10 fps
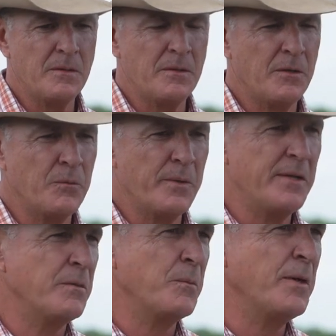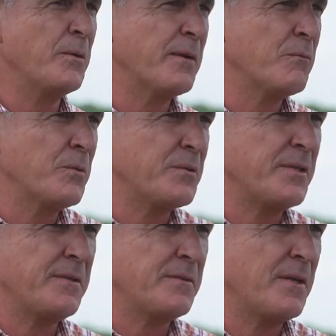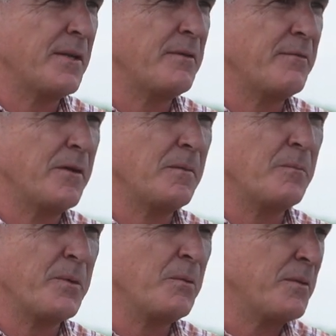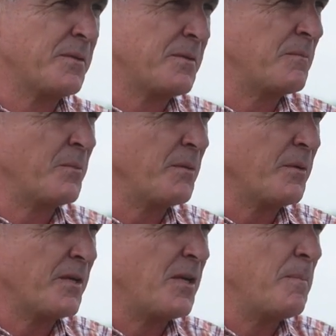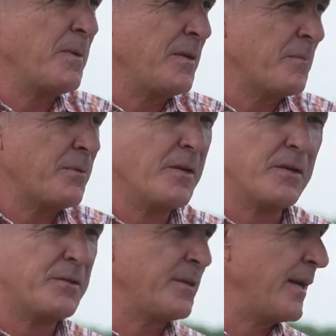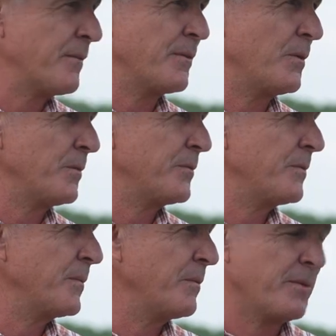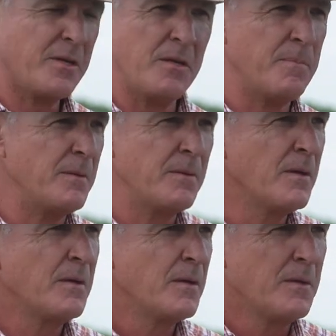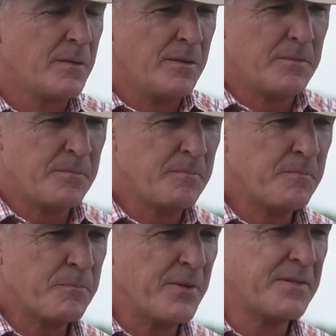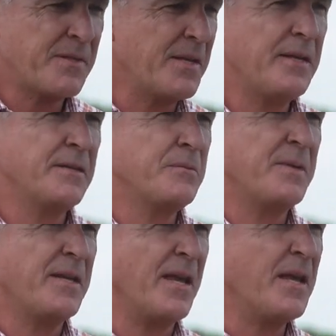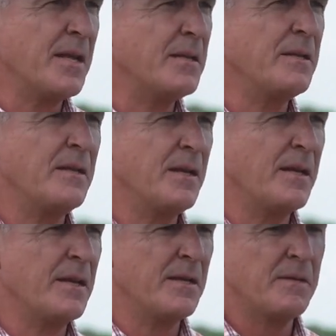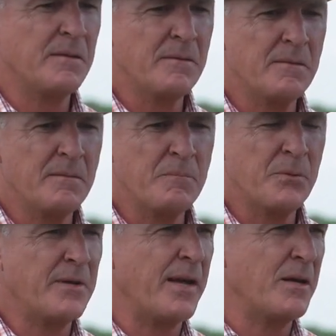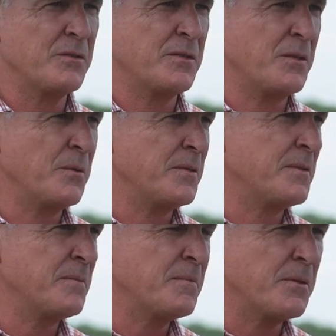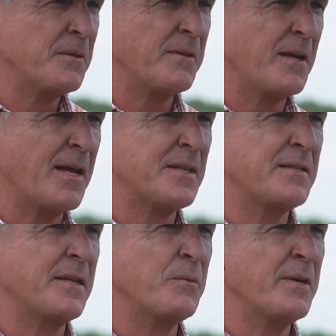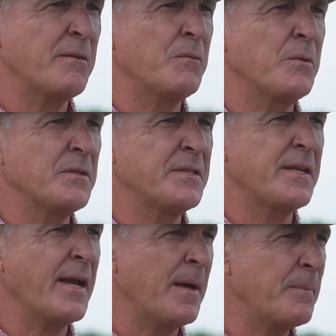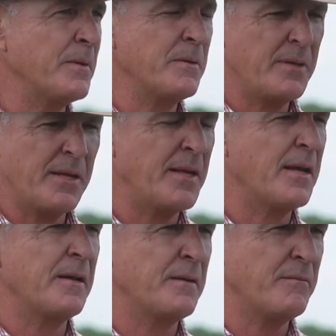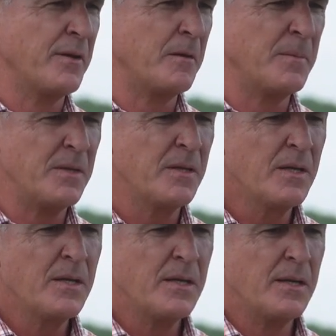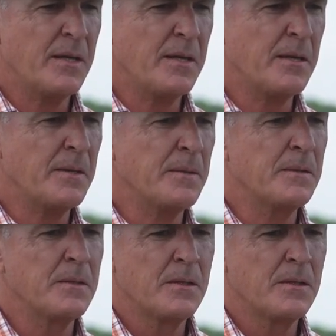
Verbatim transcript: you know we don't we don't ever want to see this land develop. We want to we want to keep it in production agriculture. We want to keep it as pristine as we can, and putting houses on it's certainly the last thing we ever want to see happen. Any kind of development, and